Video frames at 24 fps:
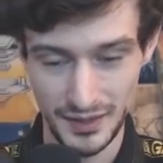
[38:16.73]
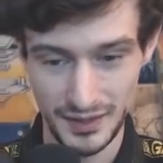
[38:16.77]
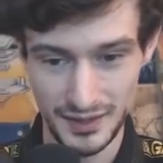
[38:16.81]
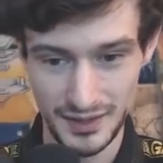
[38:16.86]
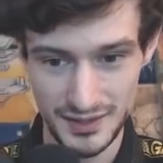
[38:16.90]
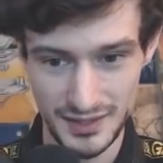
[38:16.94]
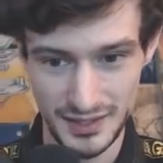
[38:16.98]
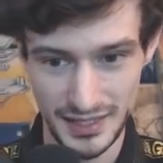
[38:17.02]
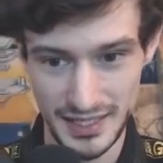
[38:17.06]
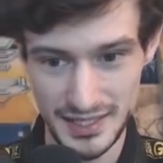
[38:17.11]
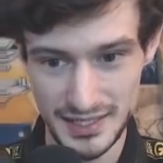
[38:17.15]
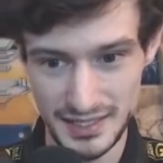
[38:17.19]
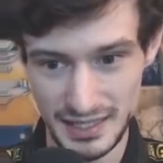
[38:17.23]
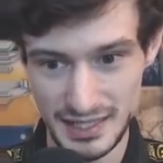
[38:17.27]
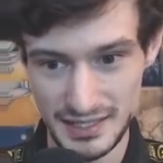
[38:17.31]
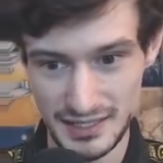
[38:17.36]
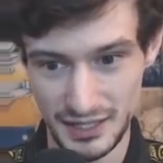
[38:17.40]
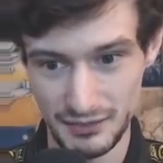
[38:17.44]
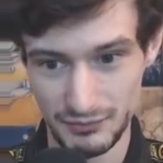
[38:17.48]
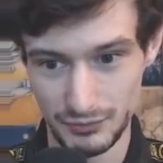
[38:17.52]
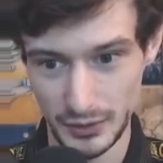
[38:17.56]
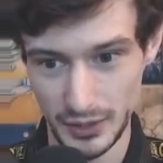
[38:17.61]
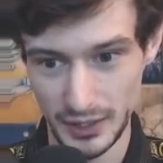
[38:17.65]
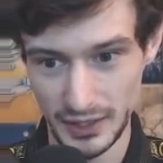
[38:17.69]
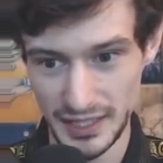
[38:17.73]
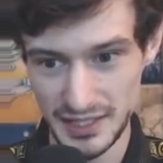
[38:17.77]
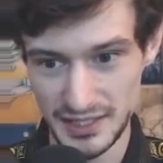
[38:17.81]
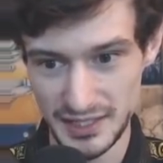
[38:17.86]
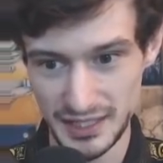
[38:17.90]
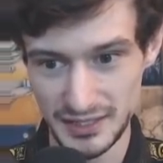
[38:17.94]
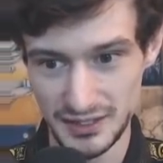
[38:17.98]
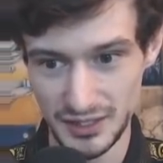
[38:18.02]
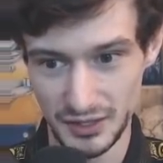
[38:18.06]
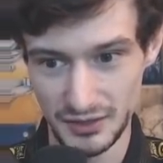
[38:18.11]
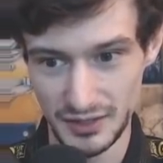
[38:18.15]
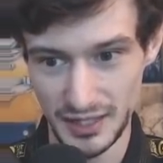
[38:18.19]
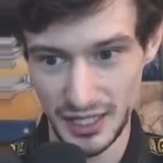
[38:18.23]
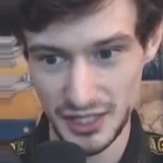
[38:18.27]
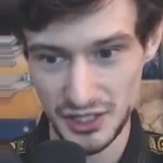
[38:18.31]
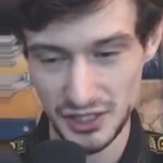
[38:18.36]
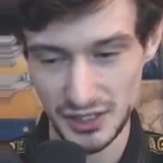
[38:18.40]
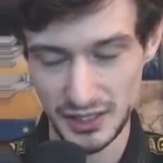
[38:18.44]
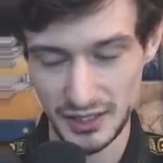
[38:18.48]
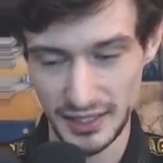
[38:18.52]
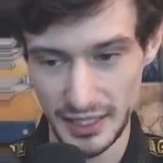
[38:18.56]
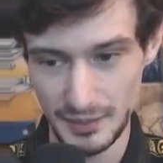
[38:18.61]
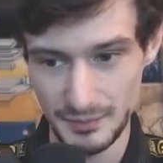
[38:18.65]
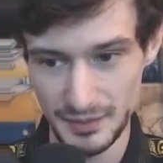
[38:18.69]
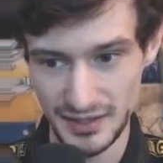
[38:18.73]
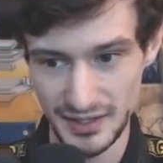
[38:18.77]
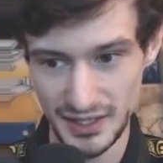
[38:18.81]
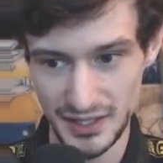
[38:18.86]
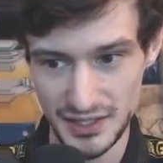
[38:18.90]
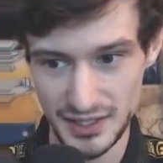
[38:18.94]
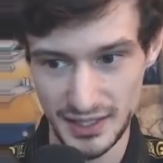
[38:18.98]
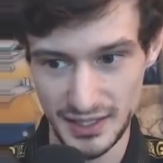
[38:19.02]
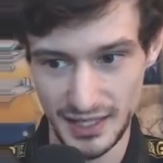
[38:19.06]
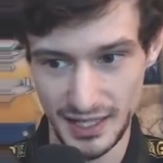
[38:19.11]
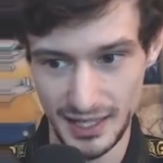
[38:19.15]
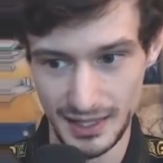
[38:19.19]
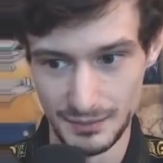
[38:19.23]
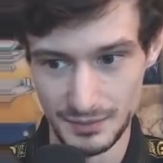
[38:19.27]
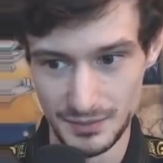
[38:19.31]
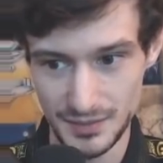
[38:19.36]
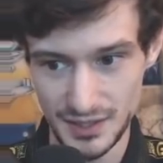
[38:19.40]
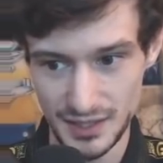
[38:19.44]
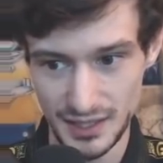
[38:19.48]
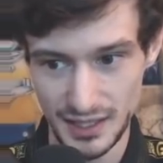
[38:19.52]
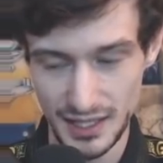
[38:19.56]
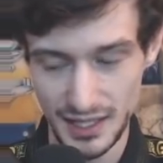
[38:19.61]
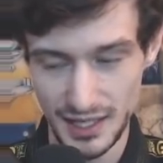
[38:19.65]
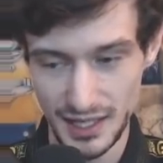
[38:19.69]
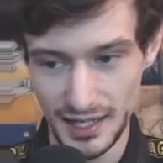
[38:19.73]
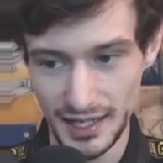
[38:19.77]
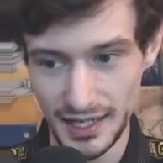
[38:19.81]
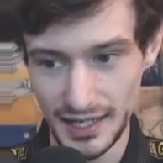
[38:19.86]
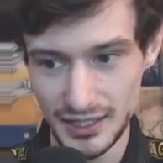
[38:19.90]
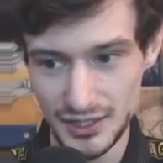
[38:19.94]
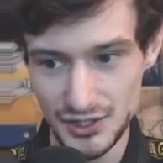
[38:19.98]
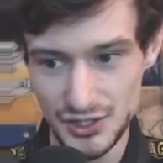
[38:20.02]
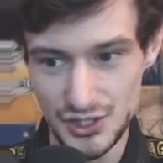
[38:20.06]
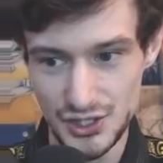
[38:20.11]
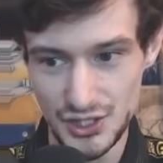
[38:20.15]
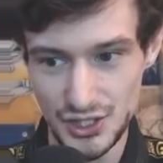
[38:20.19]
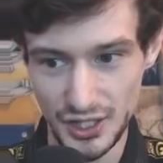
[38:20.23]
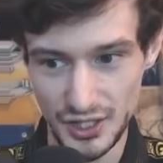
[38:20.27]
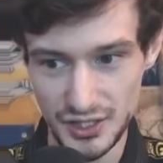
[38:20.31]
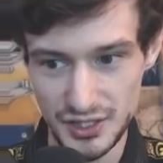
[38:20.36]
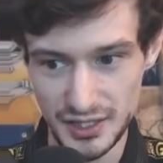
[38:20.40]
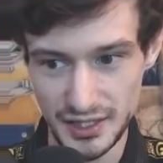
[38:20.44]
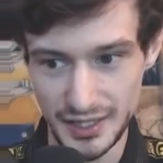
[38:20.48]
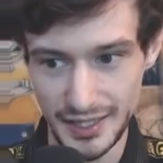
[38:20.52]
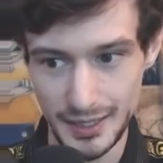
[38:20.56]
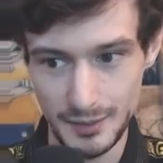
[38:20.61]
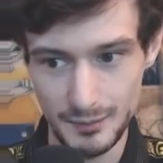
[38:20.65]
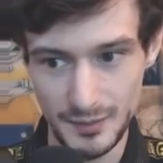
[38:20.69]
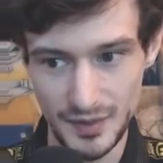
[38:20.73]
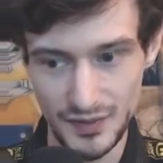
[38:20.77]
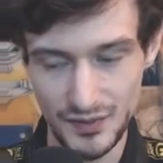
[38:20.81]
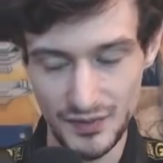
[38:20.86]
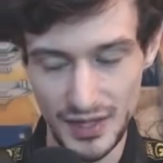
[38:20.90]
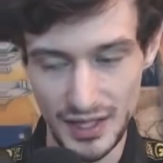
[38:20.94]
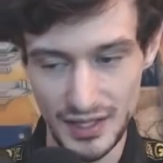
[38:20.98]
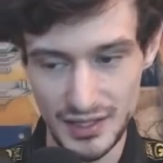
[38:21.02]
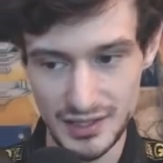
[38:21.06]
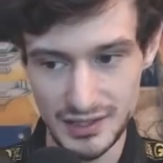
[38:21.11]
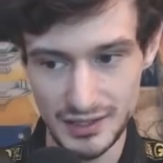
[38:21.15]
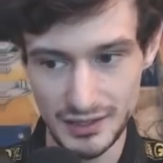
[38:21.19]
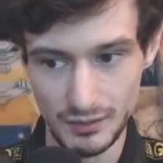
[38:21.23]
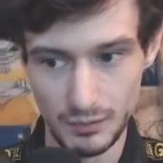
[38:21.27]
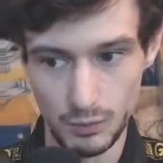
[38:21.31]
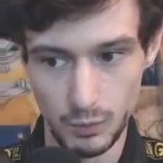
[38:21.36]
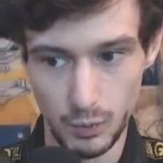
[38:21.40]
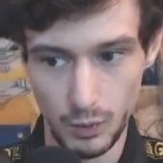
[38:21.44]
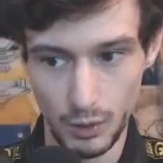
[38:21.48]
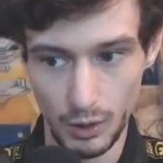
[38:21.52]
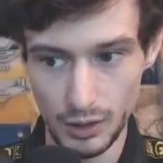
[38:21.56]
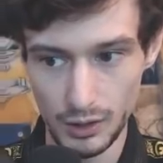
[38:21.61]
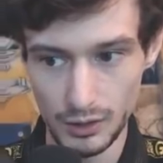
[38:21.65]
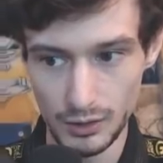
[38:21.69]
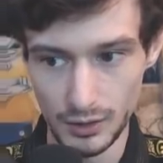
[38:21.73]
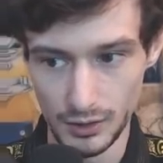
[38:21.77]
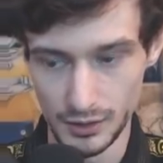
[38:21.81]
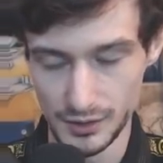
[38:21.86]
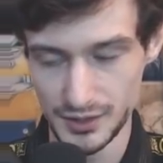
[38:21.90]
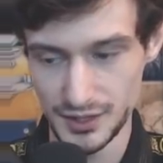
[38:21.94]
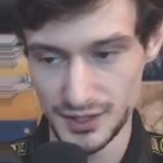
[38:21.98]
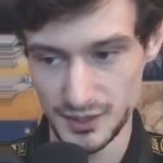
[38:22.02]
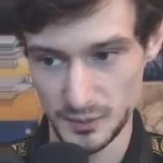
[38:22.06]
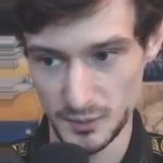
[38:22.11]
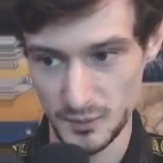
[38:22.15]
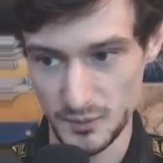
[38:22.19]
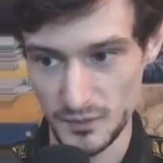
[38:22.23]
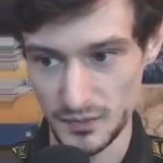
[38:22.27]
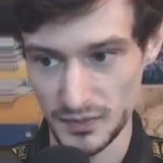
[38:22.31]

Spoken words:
This guy says, I've realized I don't actually like Bethesda games. I just like Bethesda worlds.